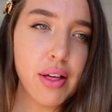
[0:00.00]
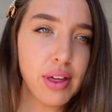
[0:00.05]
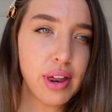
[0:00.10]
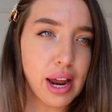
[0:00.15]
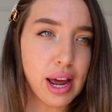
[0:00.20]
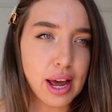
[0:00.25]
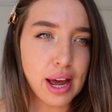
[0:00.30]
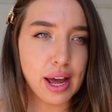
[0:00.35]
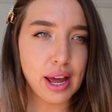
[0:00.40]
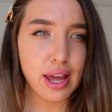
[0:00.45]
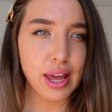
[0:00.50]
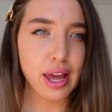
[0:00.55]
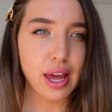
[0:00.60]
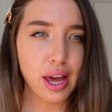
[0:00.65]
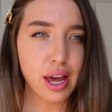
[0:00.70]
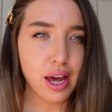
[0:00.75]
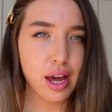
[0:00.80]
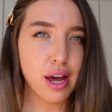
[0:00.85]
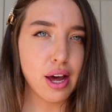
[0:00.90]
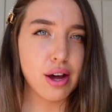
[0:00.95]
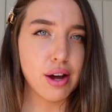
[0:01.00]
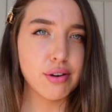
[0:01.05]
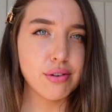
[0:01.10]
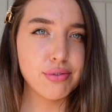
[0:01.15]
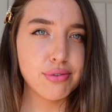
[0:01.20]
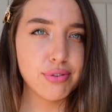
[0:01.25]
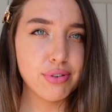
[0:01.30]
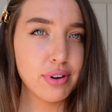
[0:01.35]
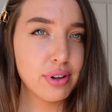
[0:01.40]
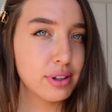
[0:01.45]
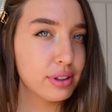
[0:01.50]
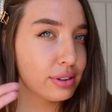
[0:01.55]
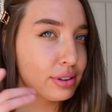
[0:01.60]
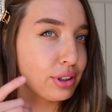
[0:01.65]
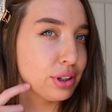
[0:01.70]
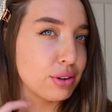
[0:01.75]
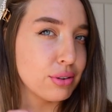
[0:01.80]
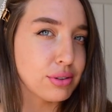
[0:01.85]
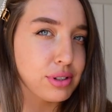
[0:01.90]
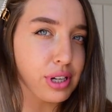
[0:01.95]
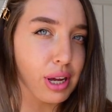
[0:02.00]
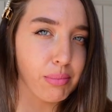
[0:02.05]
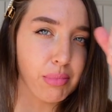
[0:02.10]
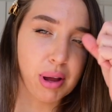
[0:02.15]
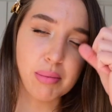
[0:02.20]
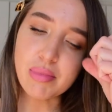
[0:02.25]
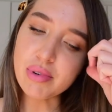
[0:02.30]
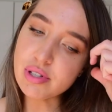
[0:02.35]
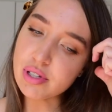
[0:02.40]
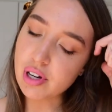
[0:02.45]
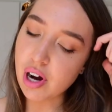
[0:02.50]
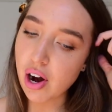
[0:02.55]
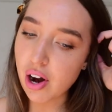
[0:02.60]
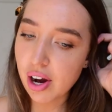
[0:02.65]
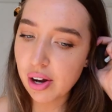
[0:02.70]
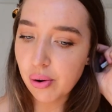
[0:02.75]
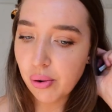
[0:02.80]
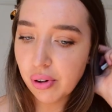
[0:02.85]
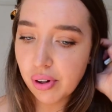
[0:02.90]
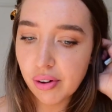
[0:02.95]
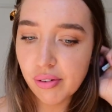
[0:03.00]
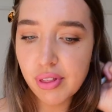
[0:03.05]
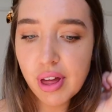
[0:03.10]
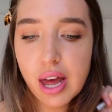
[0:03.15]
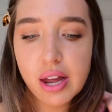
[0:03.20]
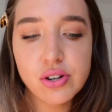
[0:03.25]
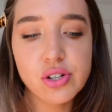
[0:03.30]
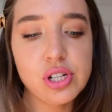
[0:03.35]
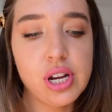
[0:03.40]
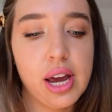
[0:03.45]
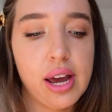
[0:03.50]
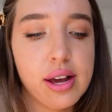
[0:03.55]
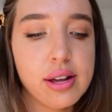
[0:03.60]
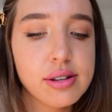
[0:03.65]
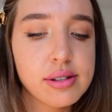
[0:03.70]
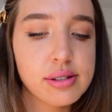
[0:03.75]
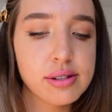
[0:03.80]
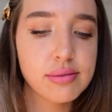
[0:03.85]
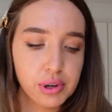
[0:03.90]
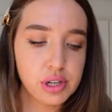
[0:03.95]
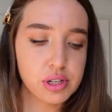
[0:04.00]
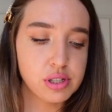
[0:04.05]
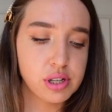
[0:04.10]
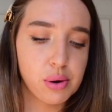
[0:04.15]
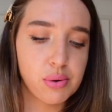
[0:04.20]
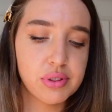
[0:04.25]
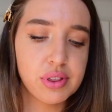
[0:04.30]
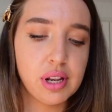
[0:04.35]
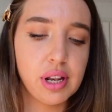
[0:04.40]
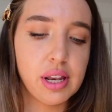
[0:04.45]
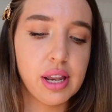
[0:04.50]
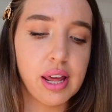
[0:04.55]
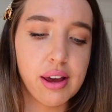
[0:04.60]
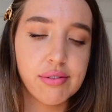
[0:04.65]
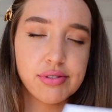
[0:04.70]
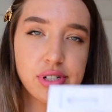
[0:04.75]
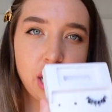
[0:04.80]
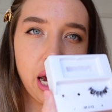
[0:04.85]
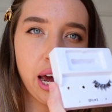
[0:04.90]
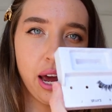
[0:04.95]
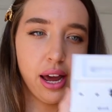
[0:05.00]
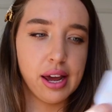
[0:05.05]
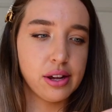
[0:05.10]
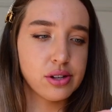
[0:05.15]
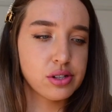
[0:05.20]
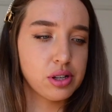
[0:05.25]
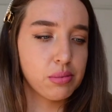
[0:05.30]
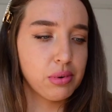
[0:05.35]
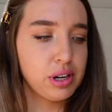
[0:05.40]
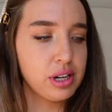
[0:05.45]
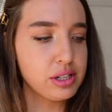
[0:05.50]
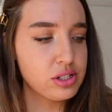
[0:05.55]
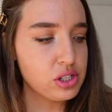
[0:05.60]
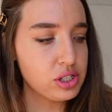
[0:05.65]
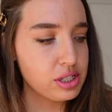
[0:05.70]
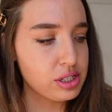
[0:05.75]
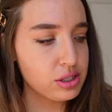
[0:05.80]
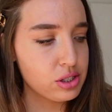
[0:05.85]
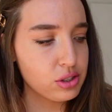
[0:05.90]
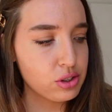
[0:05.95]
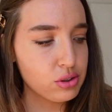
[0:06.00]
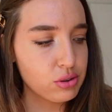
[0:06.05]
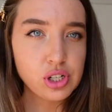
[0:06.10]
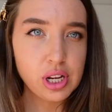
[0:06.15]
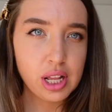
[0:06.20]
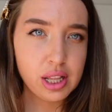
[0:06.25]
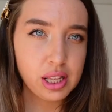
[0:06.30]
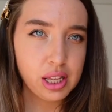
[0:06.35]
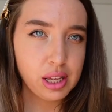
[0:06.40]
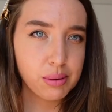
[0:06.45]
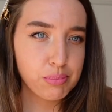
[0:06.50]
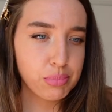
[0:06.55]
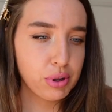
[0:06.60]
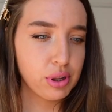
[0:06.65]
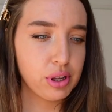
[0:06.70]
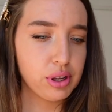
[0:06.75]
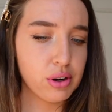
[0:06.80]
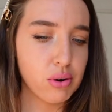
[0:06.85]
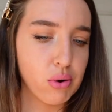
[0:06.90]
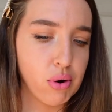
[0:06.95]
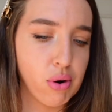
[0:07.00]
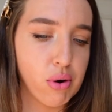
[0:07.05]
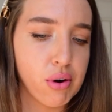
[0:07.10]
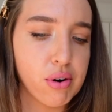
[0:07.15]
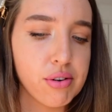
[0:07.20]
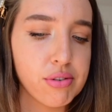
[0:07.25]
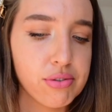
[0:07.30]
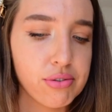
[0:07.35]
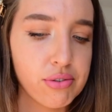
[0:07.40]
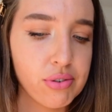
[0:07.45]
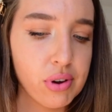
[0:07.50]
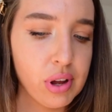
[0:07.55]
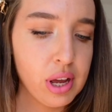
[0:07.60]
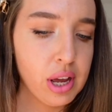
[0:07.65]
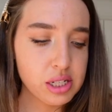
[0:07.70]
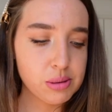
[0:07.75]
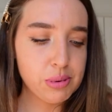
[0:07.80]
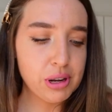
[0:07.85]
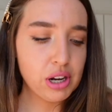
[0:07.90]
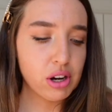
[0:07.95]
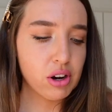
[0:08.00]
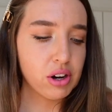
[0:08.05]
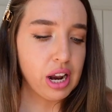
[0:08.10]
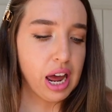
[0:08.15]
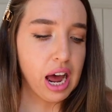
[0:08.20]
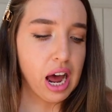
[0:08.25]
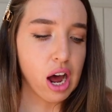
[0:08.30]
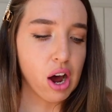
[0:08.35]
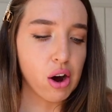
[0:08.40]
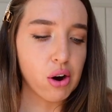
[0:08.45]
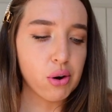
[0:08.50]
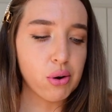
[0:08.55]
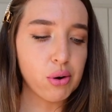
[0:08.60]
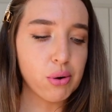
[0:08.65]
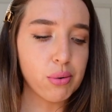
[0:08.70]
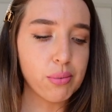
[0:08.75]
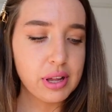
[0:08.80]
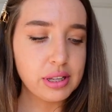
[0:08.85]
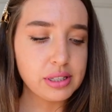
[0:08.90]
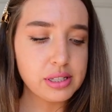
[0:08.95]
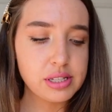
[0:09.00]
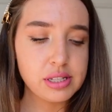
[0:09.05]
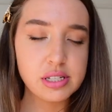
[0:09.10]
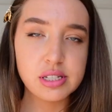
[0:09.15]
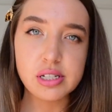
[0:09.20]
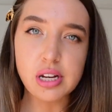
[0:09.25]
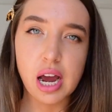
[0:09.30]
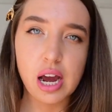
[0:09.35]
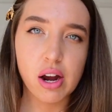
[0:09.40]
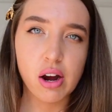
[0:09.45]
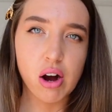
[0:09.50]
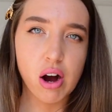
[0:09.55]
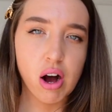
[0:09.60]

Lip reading: that I have, you know, done my mascara and all that jazz, I'm gonna start with the left eye. So I'm gonna just gently pull it off, depending on how it's stuck